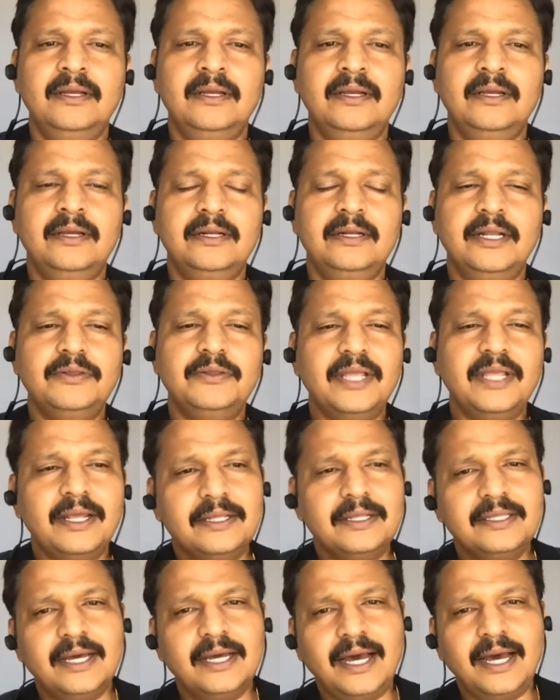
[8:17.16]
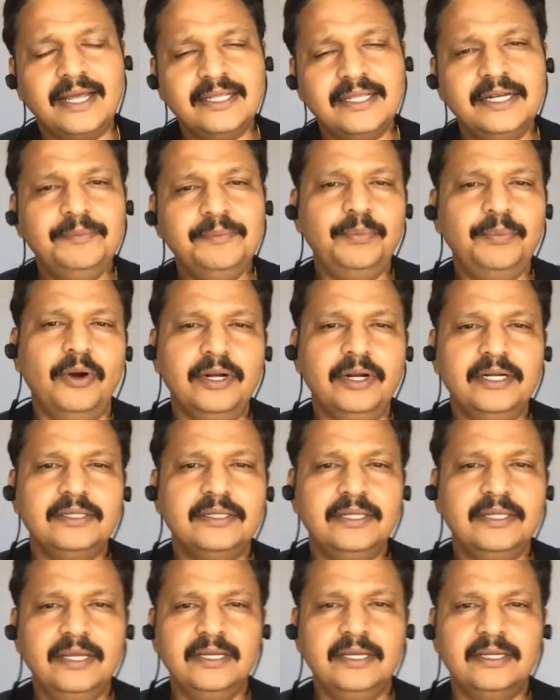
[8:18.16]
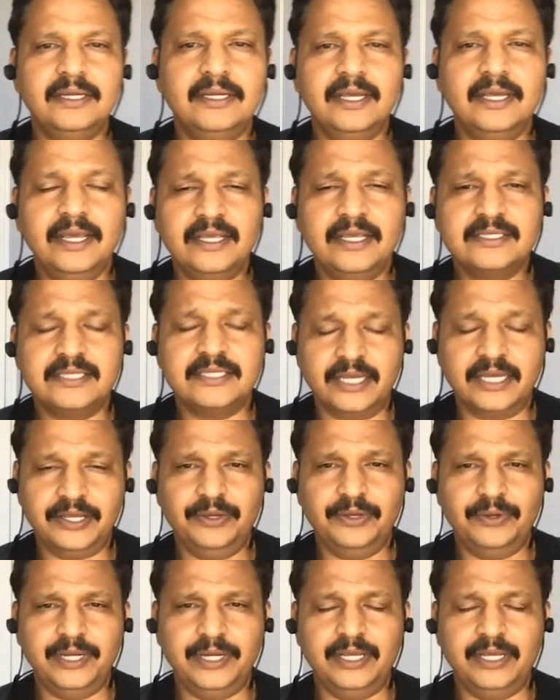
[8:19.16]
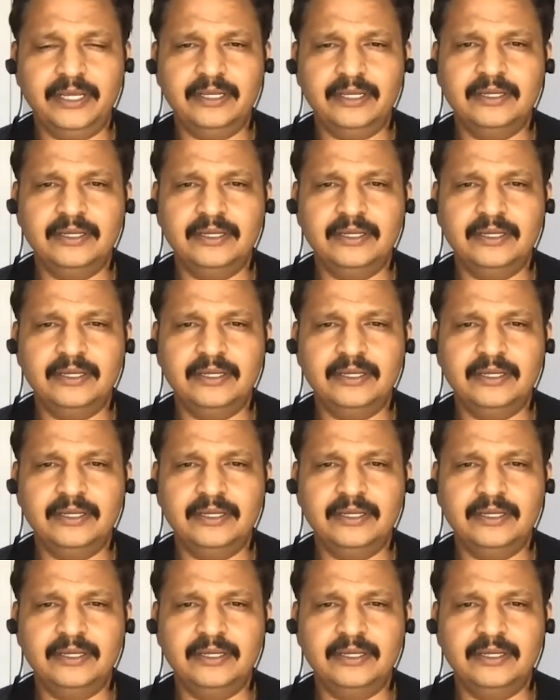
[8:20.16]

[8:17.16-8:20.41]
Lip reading: Now, the other important thing is security.